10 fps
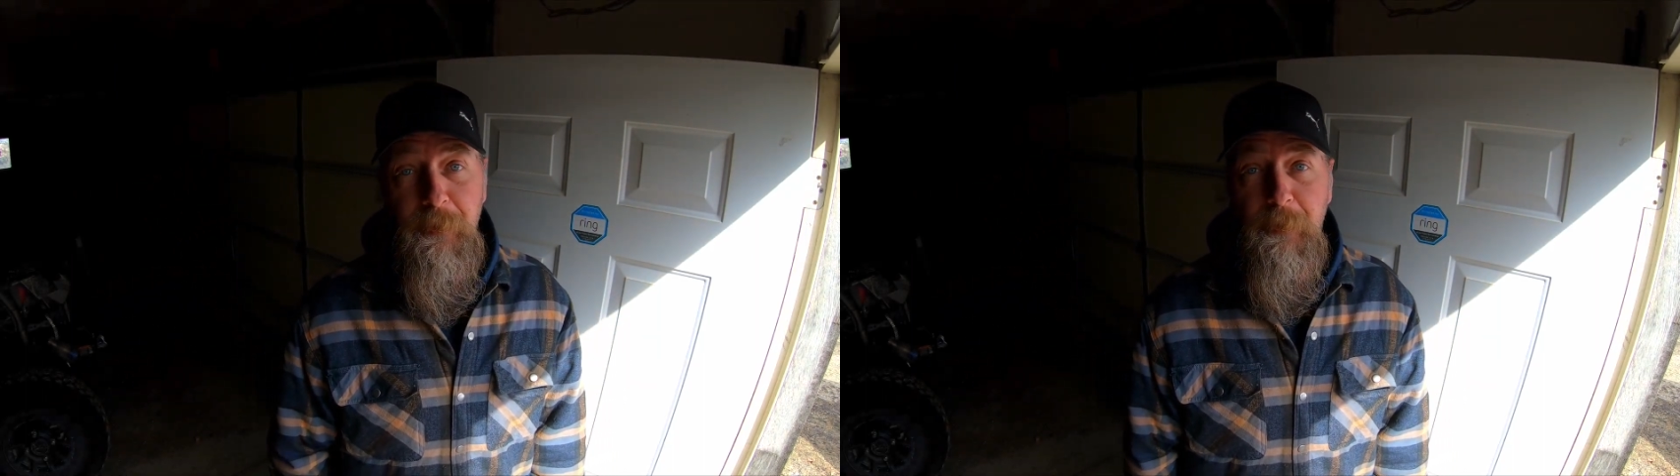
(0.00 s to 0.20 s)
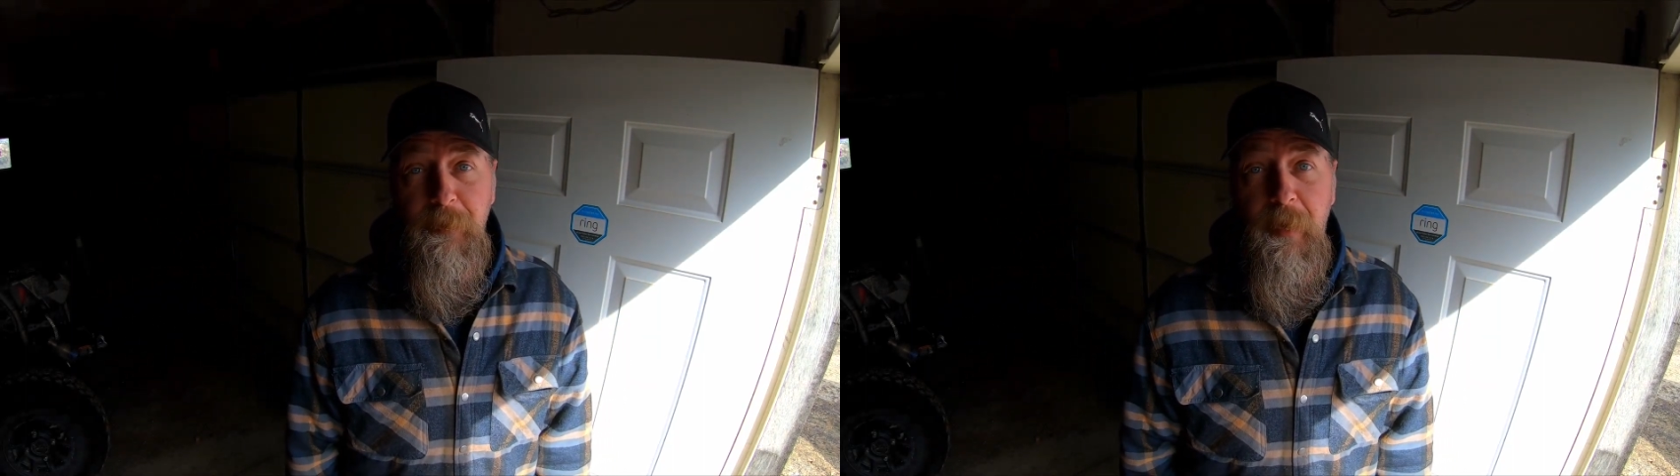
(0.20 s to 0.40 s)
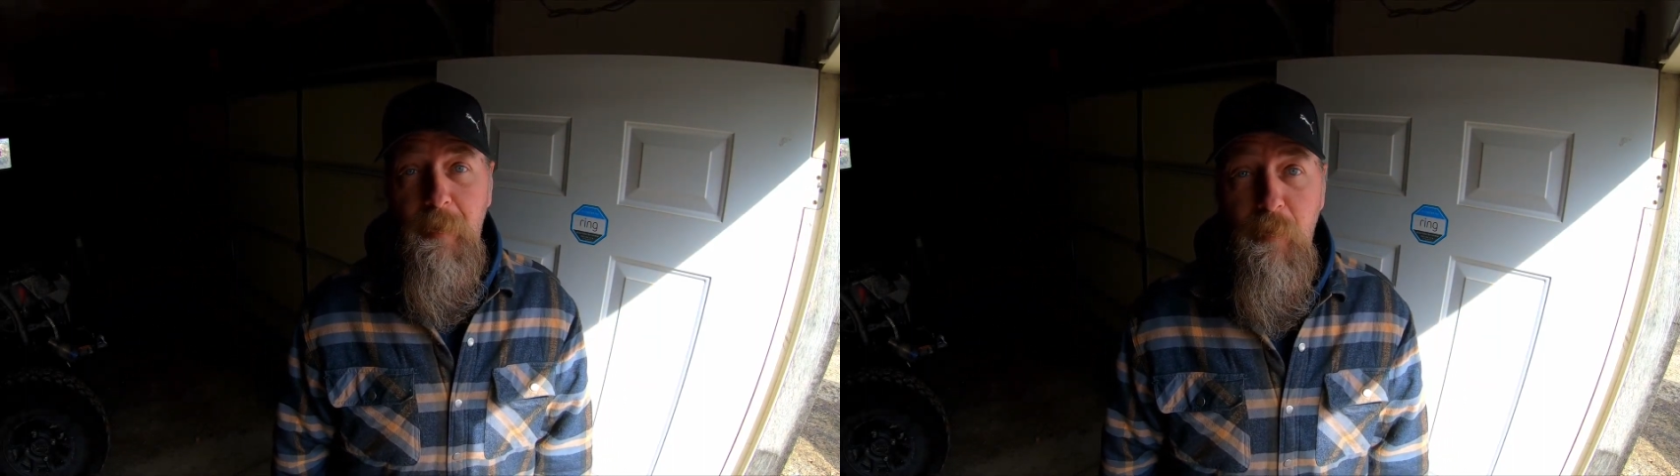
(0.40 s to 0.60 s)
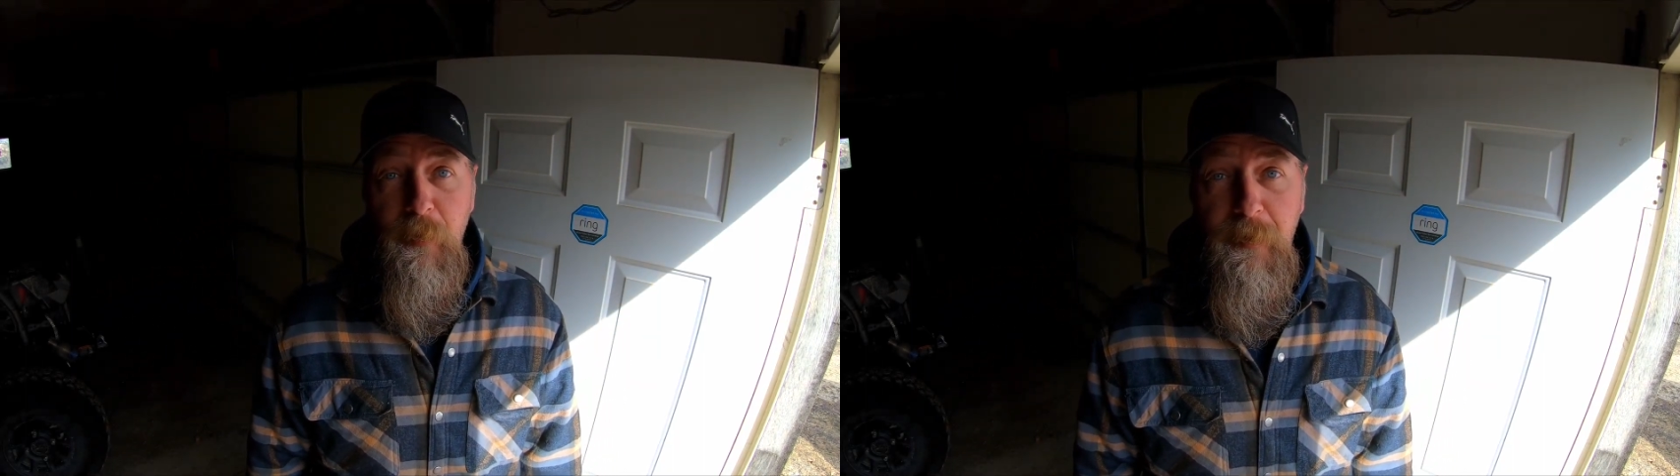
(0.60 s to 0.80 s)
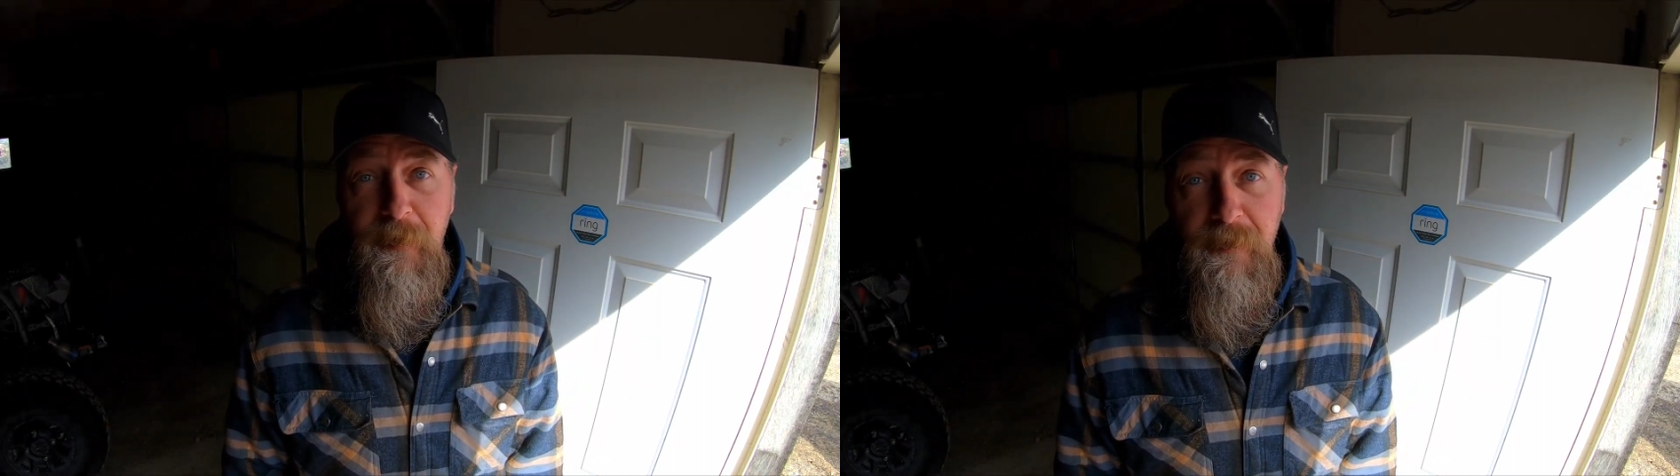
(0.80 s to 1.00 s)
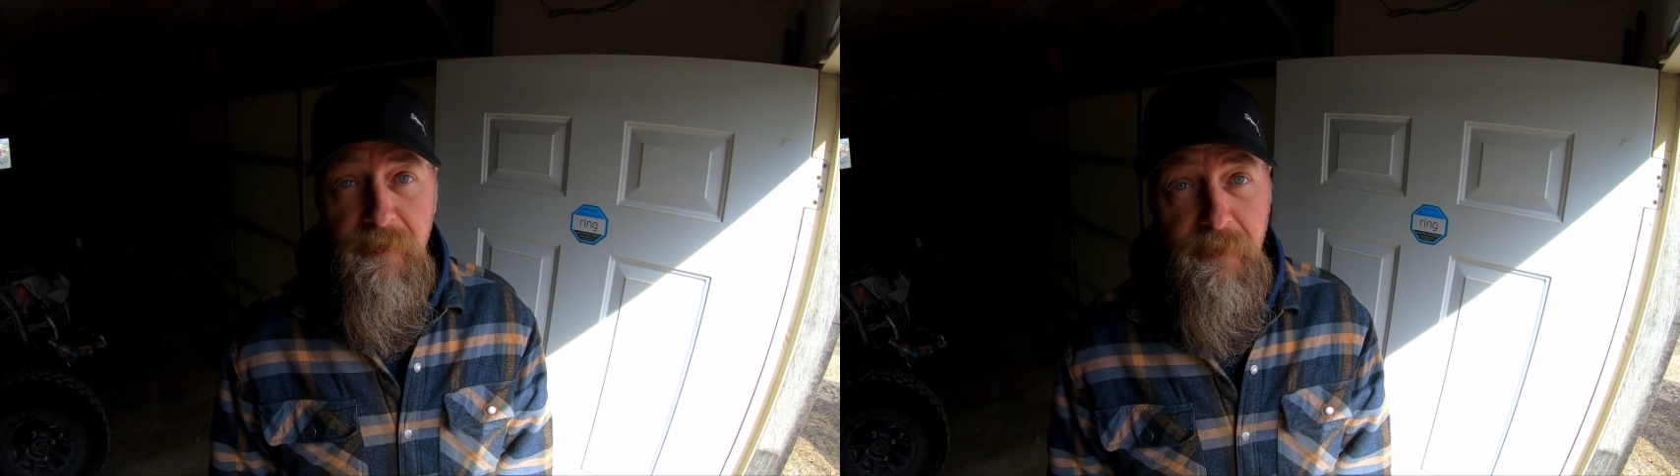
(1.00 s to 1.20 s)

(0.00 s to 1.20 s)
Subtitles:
little cowboy, because